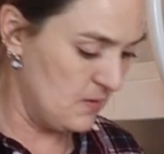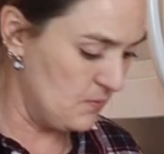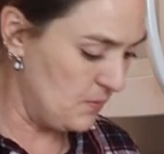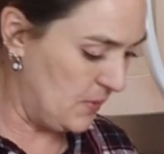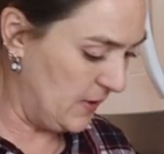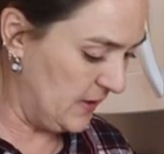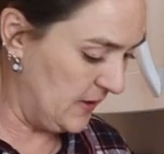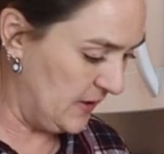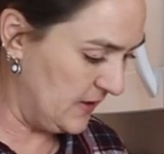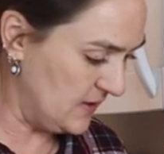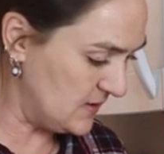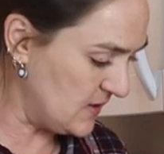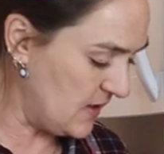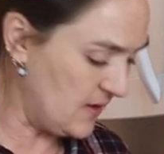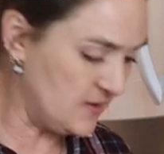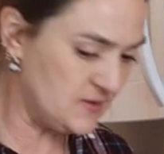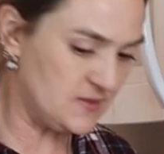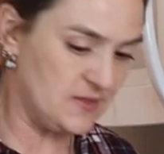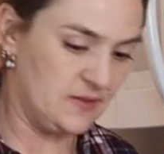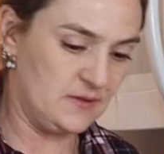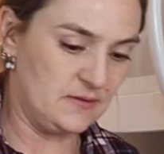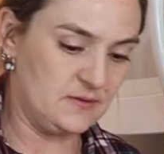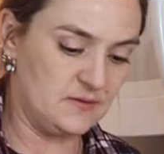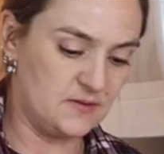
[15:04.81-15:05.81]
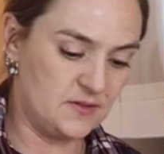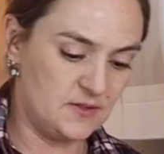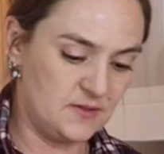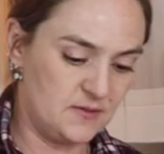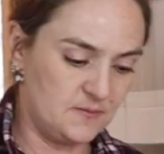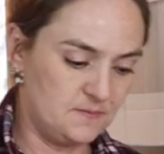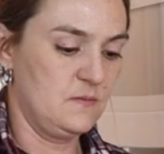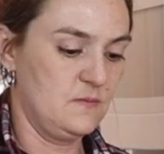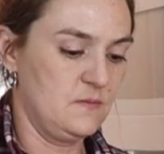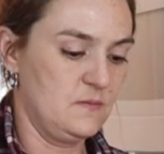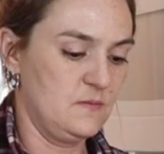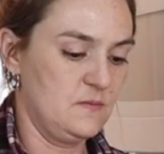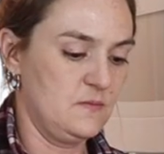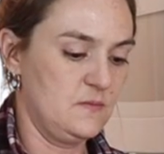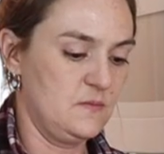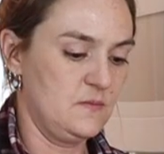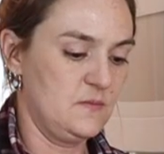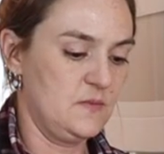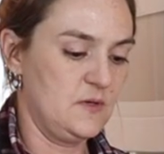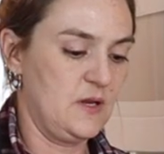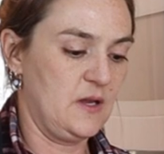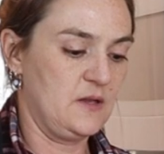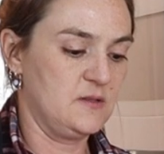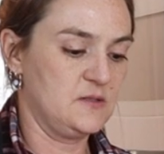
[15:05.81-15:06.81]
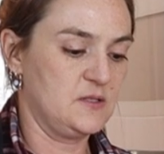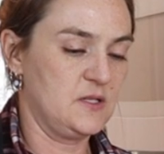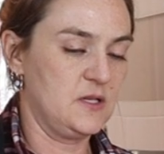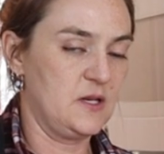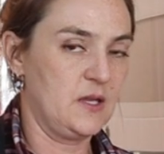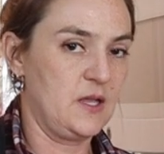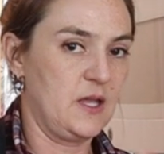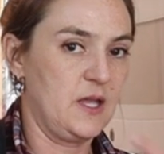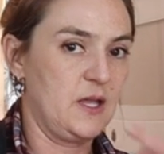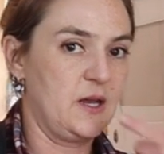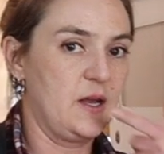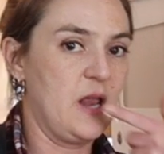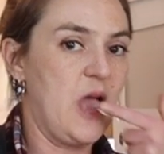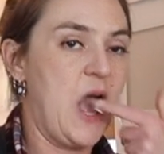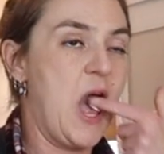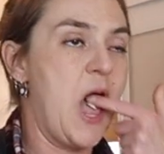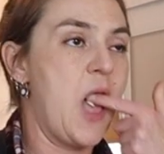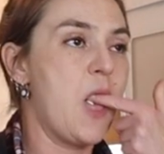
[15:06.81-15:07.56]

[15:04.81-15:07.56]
but it doesn't. Taste it again.